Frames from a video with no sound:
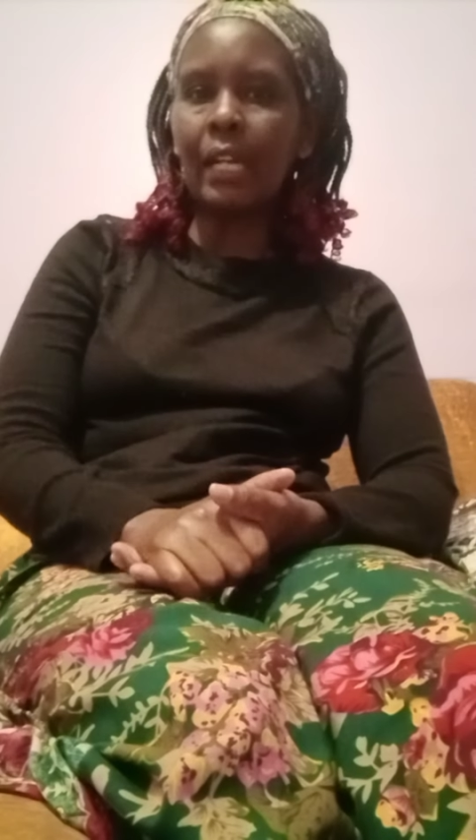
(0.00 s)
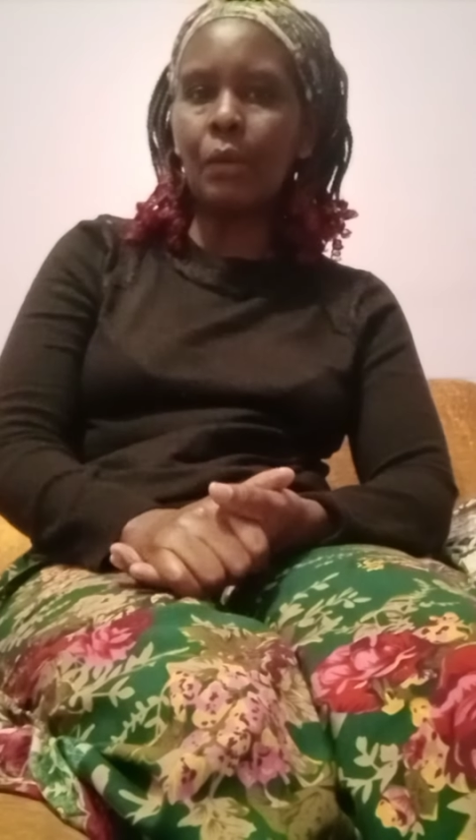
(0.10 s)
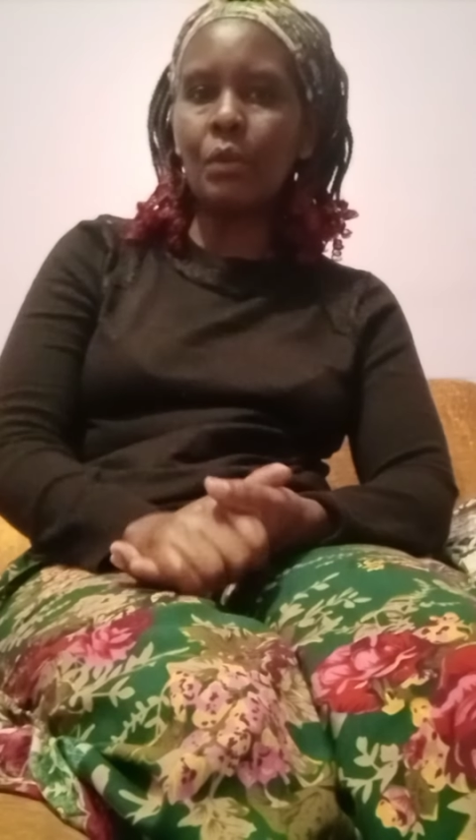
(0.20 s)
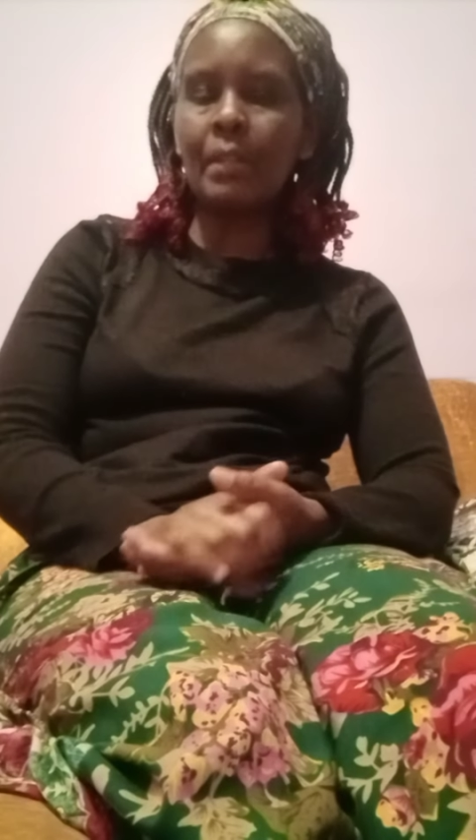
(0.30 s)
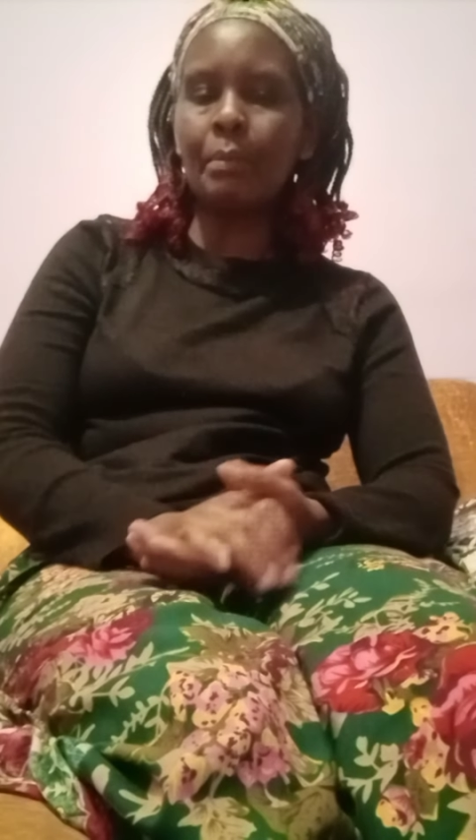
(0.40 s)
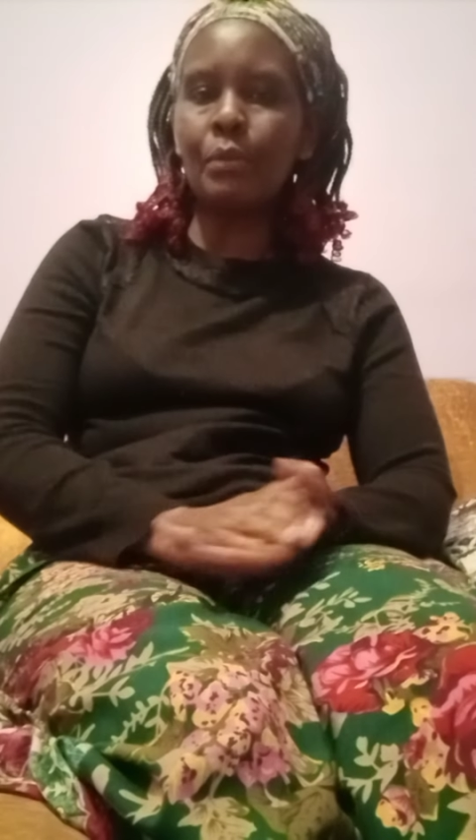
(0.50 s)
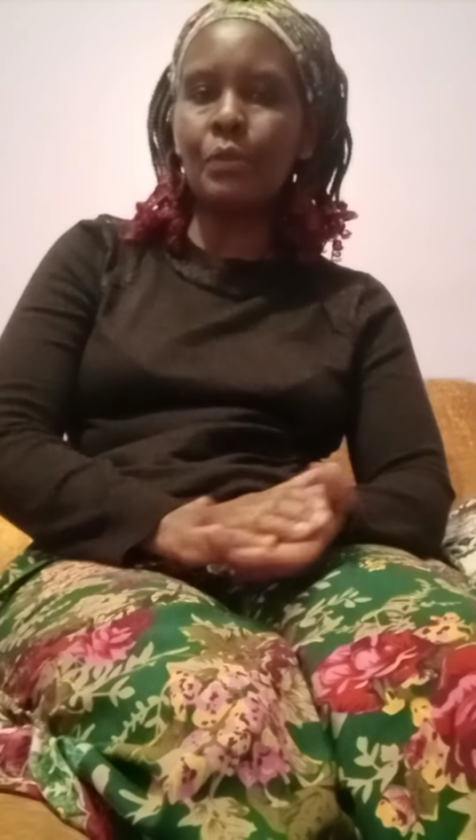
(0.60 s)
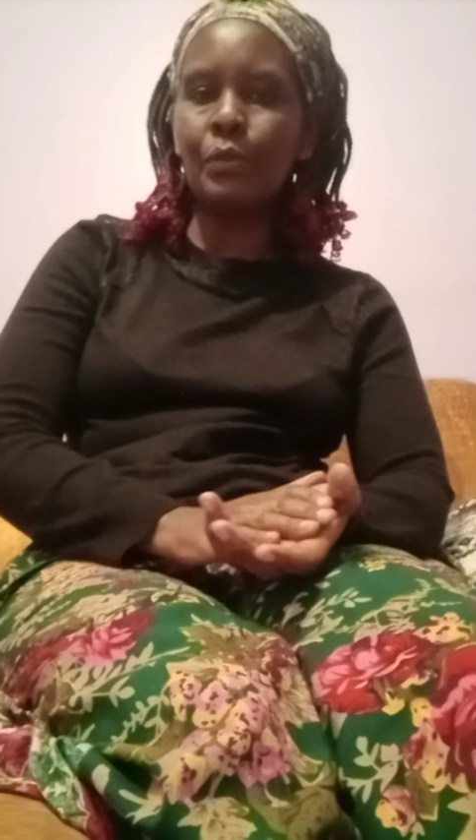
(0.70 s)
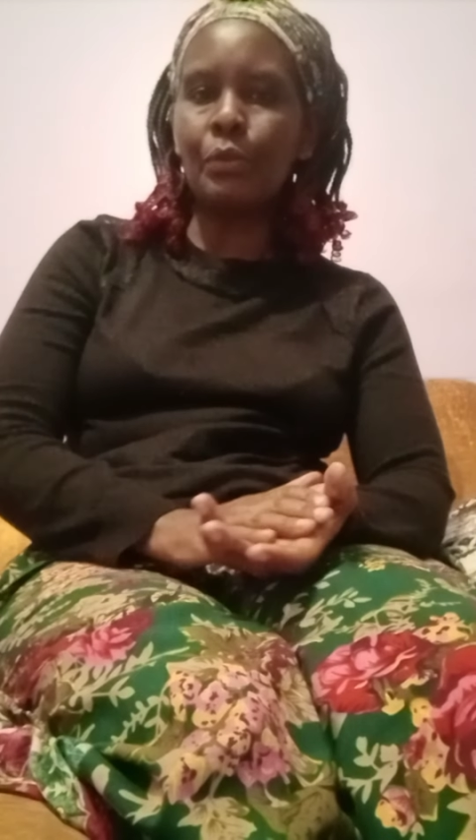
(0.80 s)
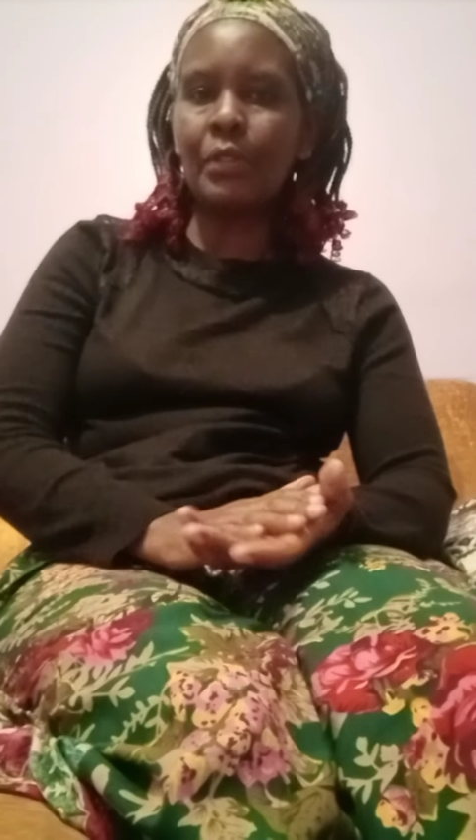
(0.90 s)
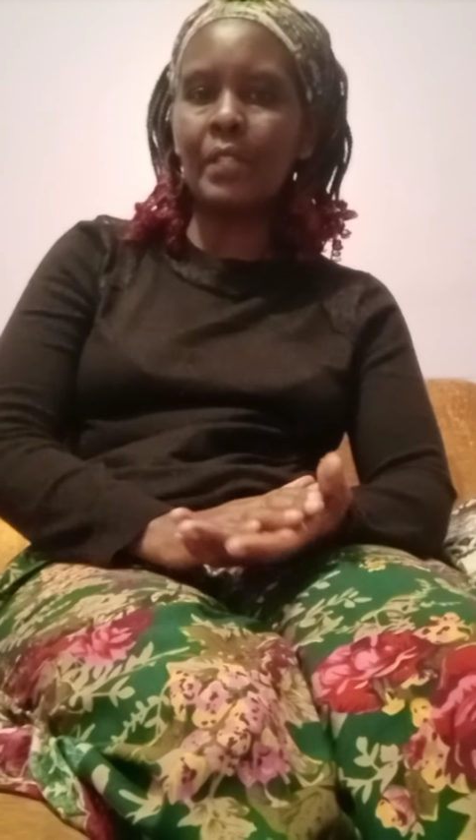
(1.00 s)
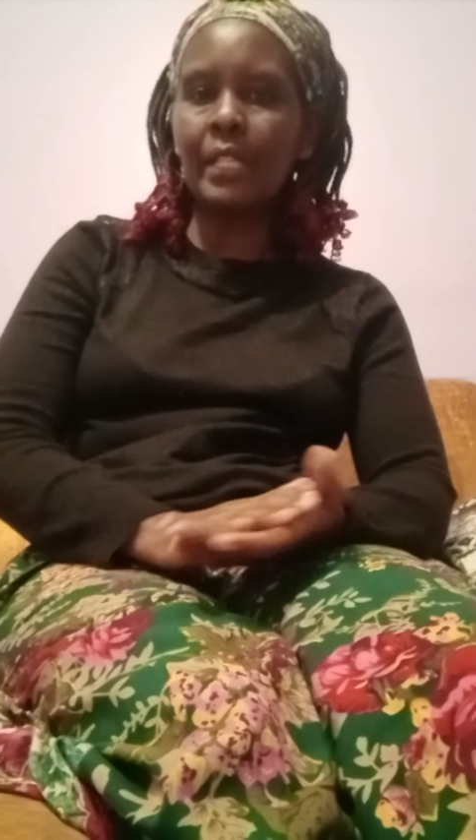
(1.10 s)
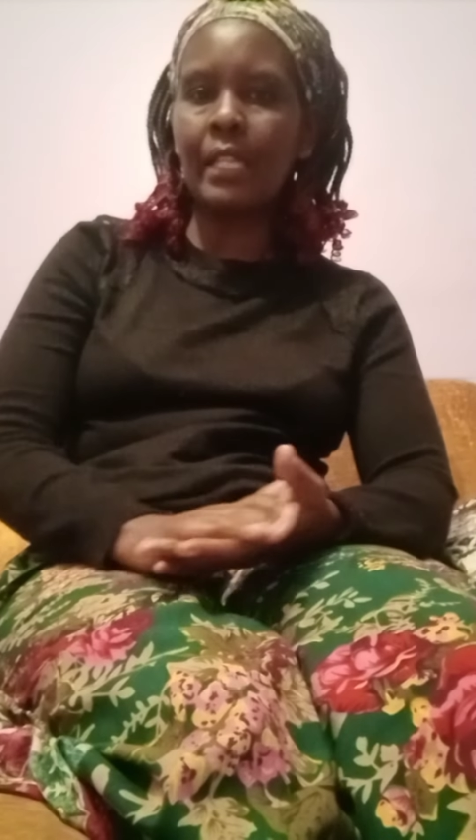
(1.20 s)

I was supposed to send